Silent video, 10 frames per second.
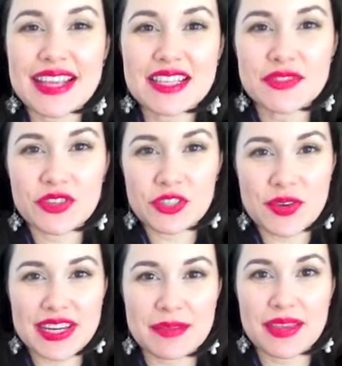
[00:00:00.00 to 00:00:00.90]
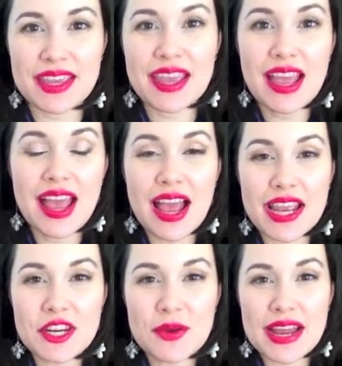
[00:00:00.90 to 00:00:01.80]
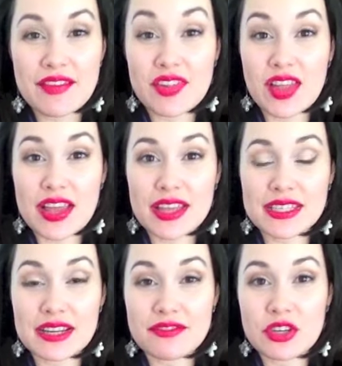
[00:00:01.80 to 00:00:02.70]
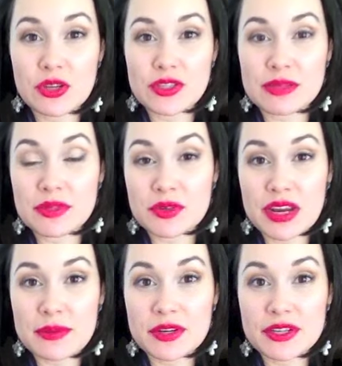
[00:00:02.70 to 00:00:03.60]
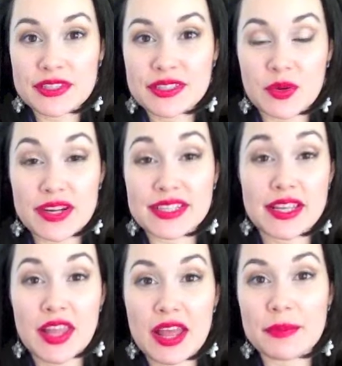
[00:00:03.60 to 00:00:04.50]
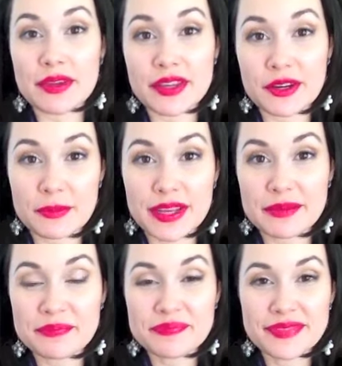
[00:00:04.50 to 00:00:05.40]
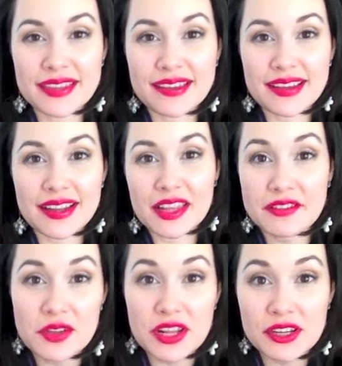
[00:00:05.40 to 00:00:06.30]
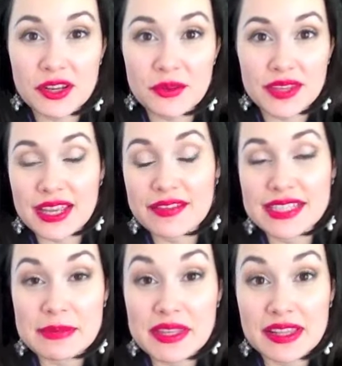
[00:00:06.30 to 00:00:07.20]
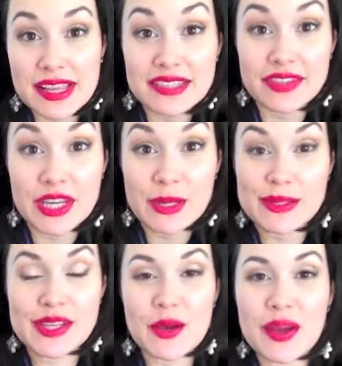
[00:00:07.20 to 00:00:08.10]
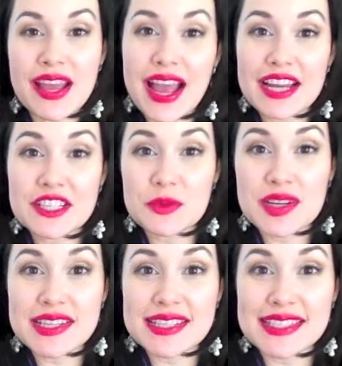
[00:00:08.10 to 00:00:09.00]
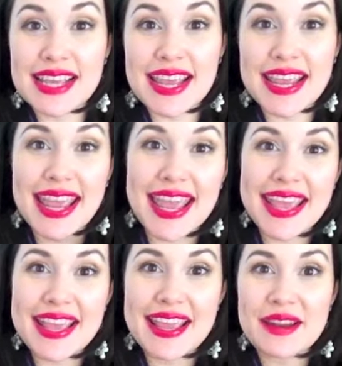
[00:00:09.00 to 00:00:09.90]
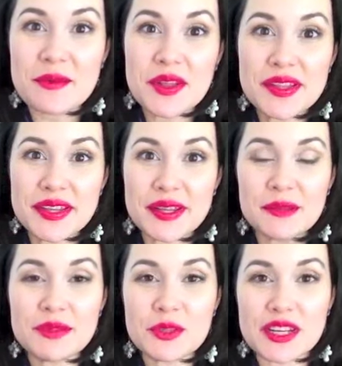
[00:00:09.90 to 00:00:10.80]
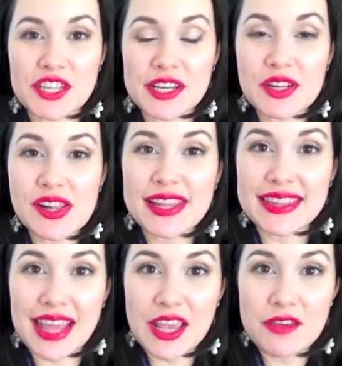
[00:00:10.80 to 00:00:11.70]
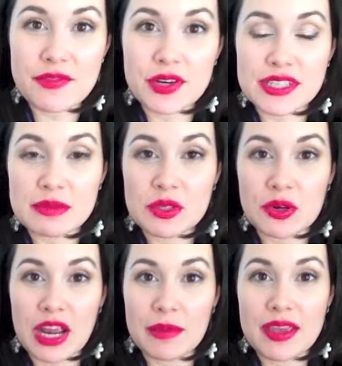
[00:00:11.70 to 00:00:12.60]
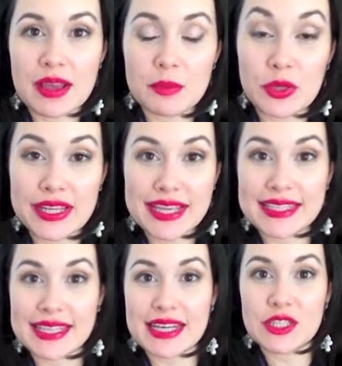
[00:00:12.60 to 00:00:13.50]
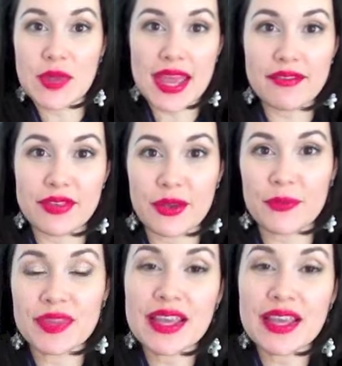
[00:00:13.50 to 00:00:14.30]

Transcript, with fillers: Thanks for joining me. I know I have a lot of new subscribers, or I say a lot, but you know what I mean. A lot of y'all are new that haven't seen me in the last videos, so I just wanted to say hey and welcome to my channel and thank you for subscribing. I'm really excited to have you.